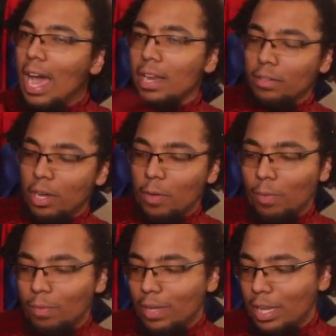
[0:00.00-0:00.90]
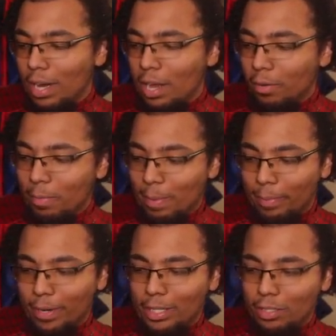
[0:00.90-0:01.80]
I don't know. I don't
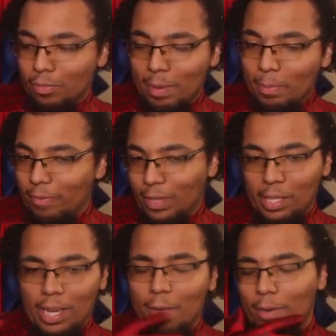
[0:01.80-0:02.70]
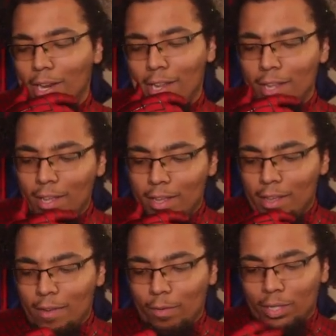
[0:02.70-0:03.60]
remember. I just remember feeling that when I
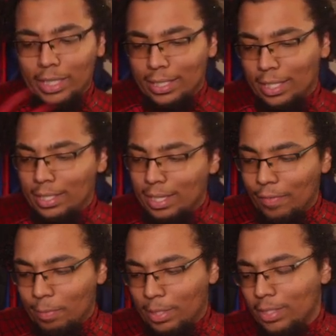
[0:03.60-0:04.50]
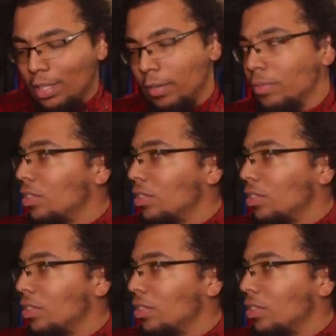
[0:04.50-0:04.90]
released it 7 months ago.